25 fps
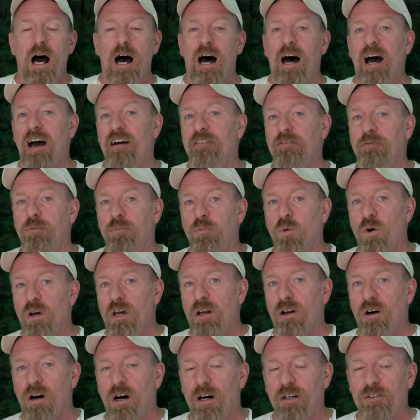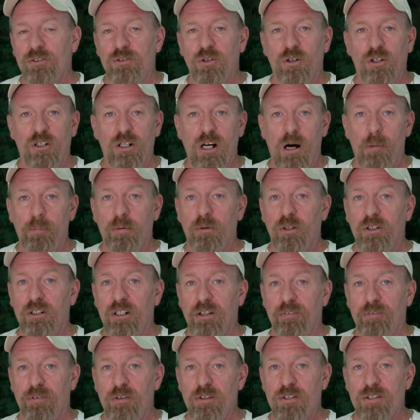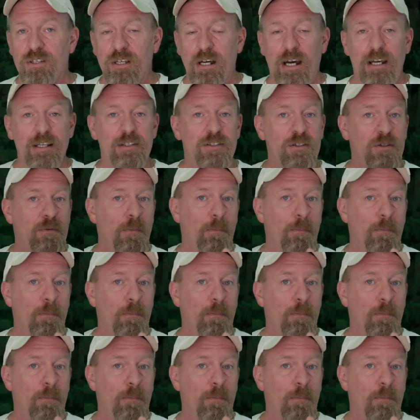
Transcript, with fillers: I've went on to a couple of different sites,